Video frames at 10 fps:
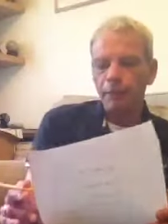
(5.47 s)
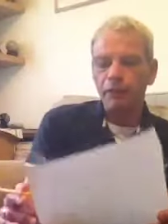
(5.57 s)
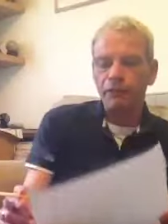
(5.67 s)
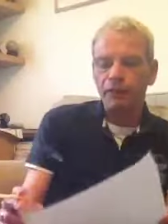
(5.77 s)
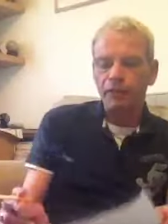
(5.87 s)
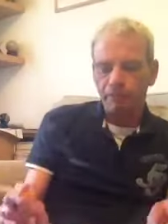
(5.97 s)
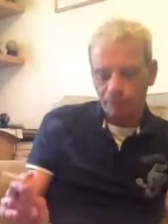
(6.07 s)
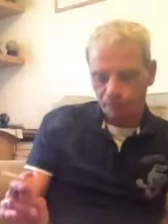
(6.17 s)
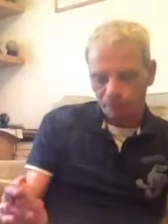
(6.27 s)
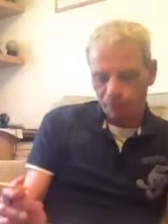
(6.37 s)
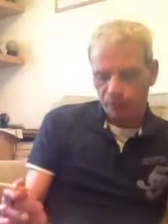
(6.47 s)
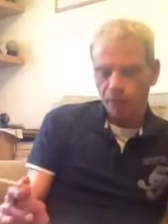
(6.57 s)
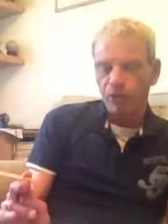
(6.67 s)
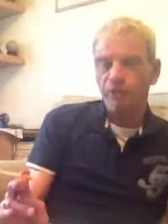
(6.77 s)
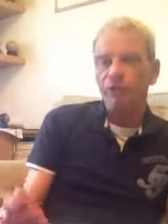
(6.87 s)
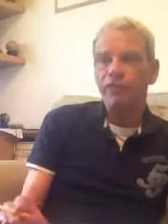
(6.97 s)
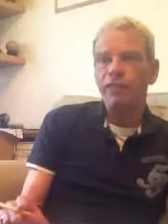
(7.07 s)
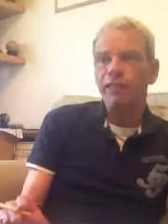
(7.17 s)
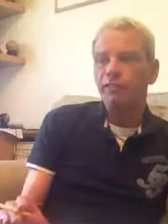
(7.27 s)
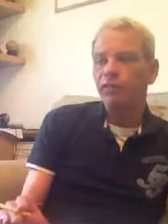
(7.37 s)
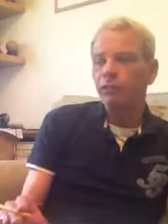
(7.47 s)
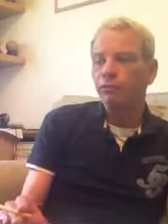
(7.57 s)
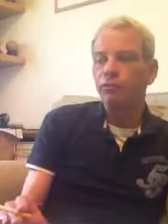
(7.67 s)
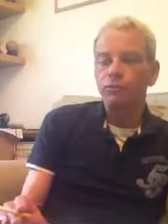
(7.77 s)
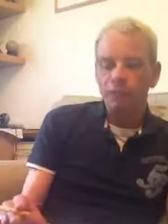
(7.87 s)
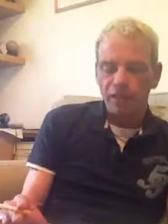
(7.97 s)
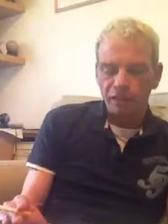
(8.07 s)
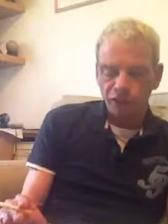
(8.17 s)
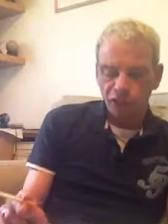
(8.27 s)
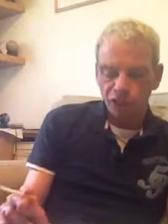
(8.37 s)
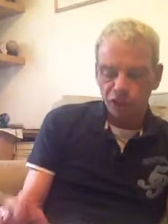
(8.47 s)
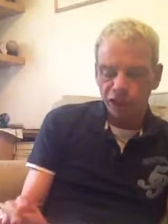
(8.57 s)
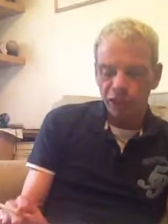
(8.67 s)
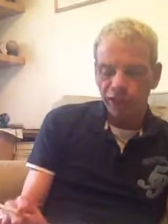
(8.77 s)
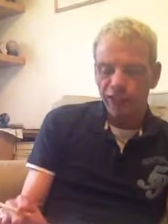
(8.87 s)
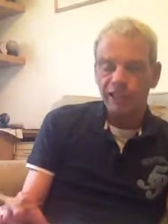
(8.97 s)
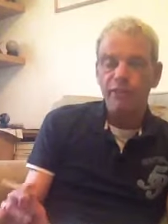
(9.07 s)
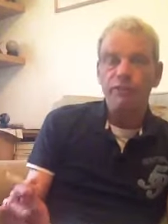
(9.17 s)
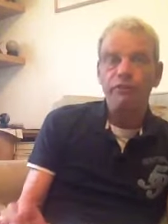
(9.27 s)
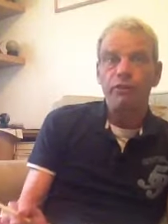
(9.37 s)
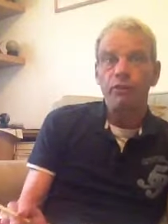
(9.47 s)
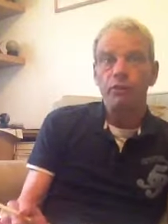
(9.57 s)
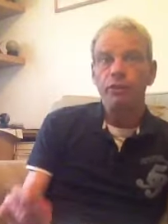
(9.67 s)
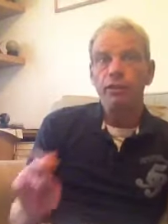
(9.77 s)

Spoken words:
birthday on the 15th of April to GUNITcigreviews.